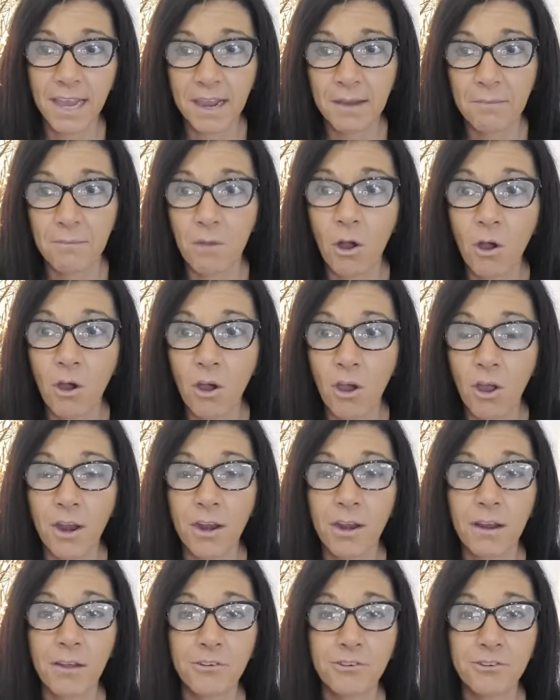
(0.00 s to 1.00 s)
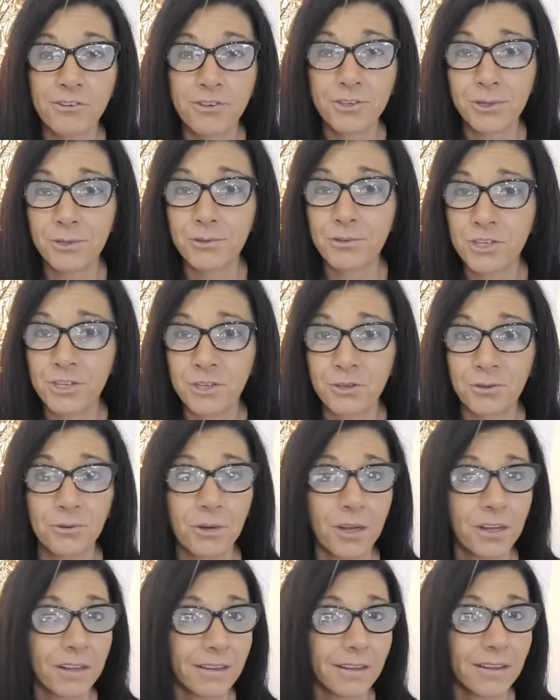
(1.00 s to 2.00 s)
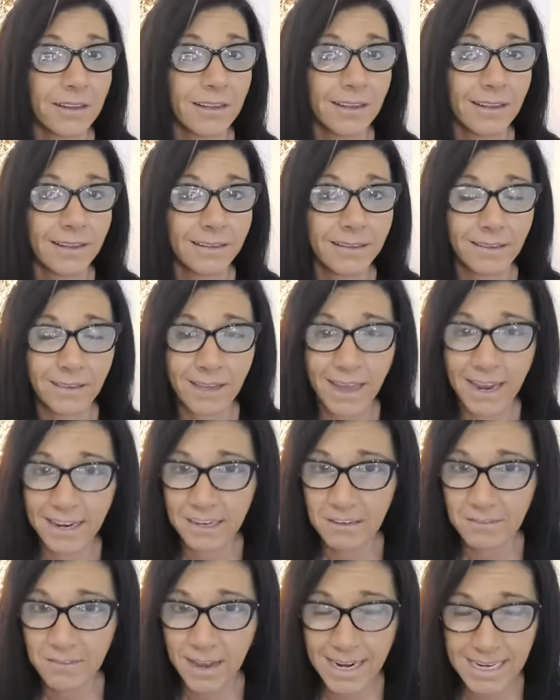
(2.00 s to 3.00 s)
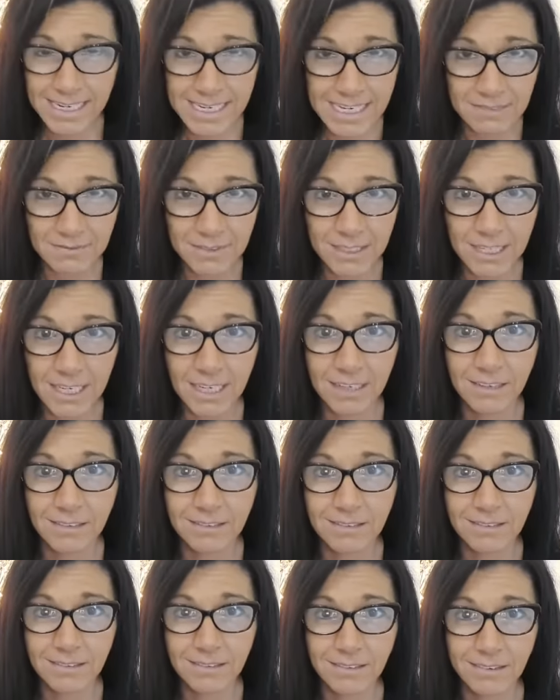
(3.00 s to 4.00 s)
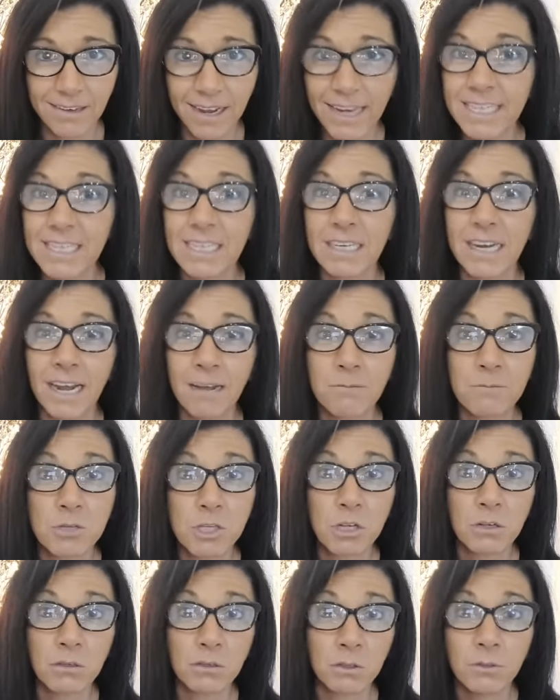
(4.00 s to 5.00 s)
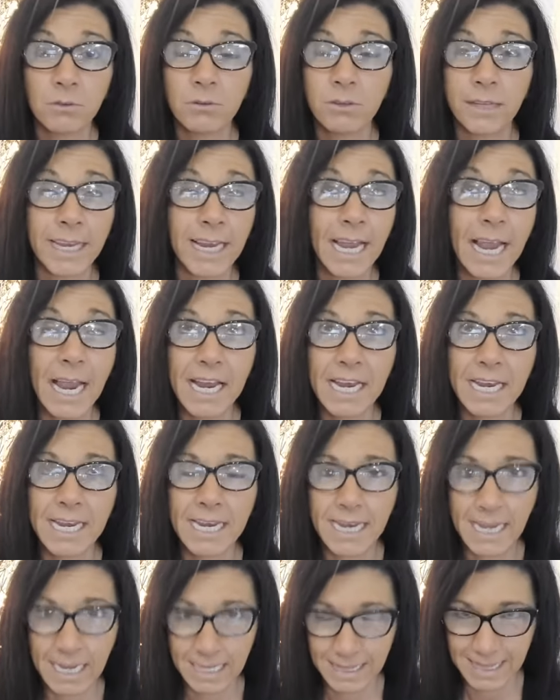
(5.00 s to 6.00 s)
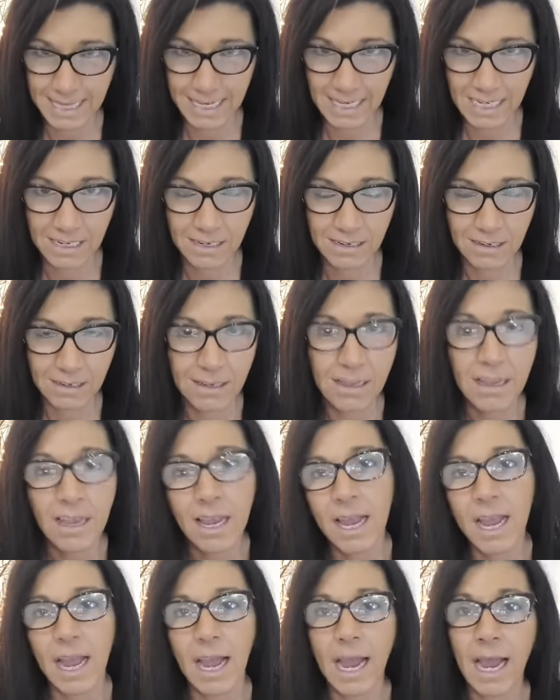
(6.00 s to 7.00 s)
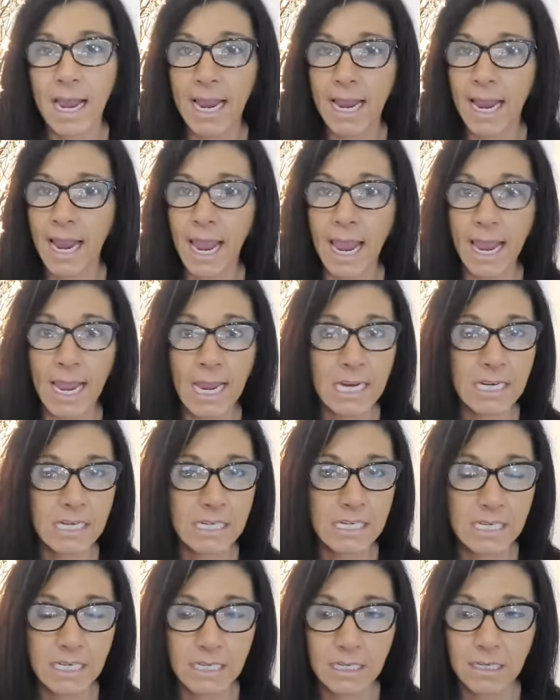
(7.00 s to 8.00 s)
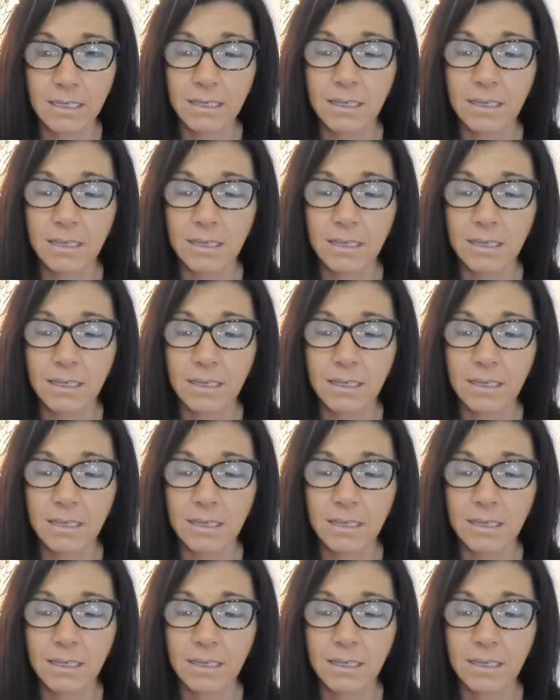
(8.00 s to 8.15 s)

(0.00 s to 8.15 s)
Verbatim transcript: came on due to lack of activity. I did absolutely nothing. I ate